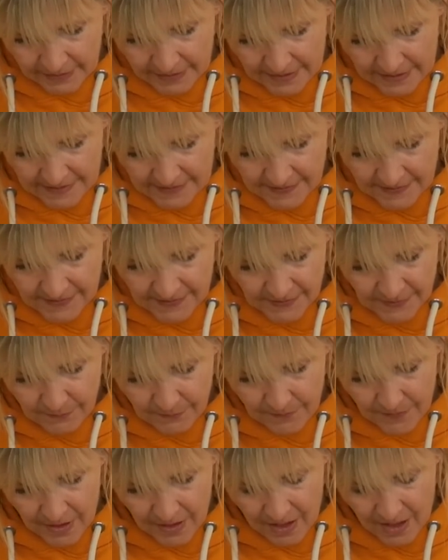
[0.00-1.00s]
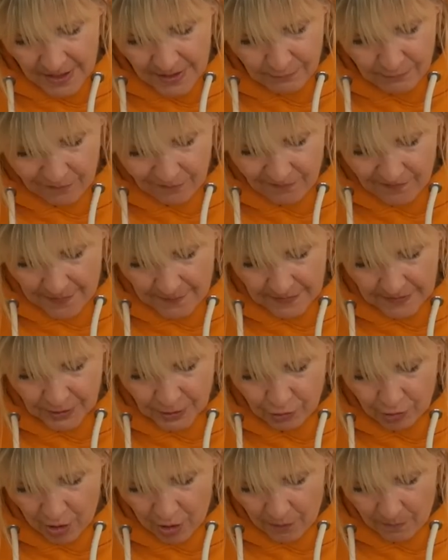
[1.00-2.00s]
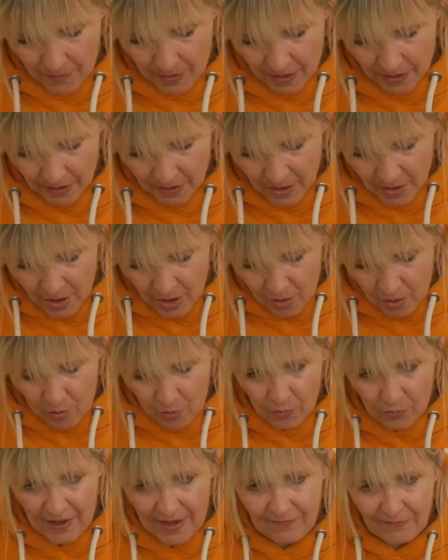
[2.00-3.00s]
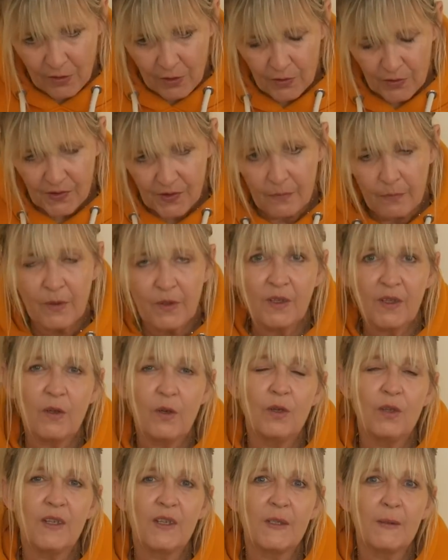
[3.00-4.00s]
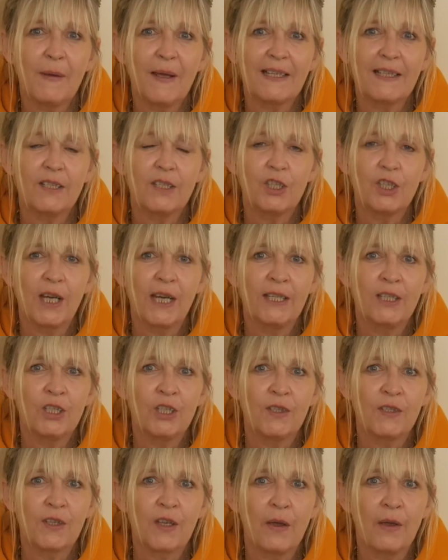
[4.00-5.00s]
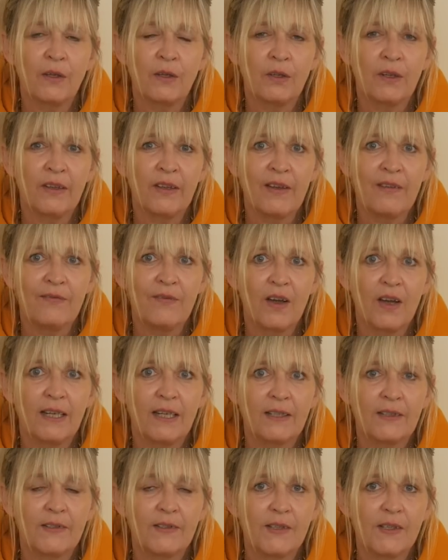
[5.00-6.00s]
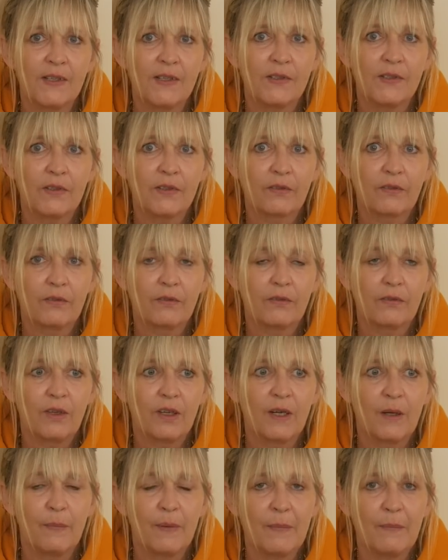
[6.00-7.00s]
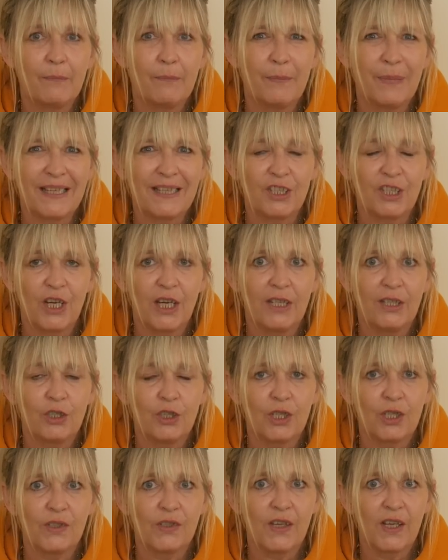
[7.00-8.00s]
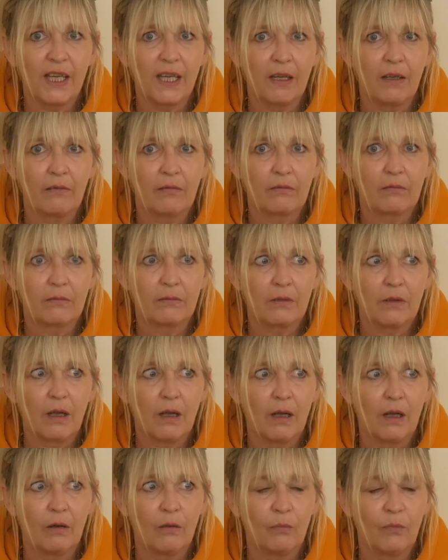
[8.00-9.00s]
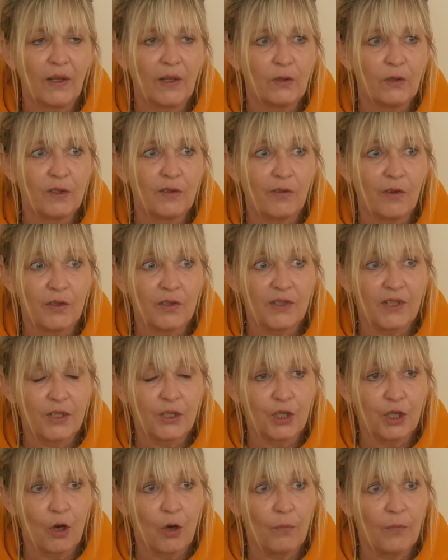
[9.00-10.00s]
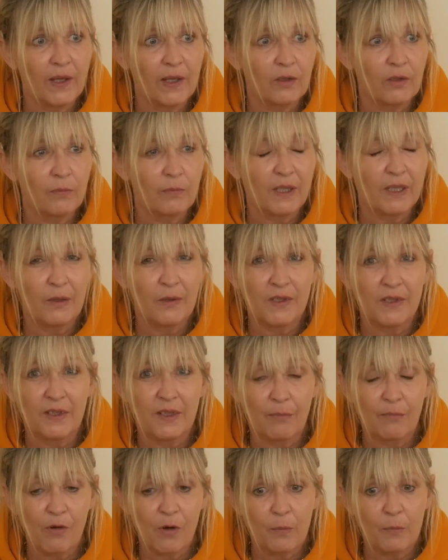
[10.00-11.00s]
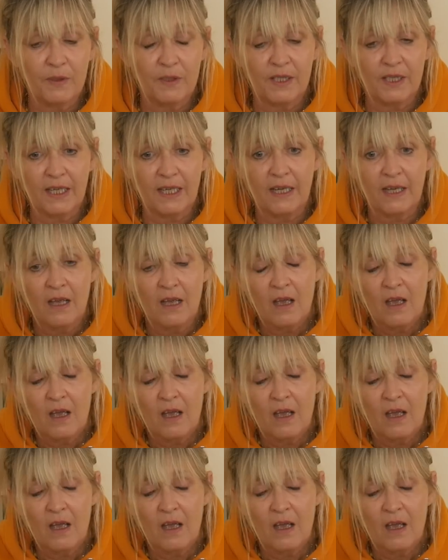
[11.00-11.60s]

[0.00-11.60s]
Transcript: Is there some either a family drama or they've got some unexpected changes going on in their finances? And I've been big changes here. Um, they could have lost their job, they could be losing their property,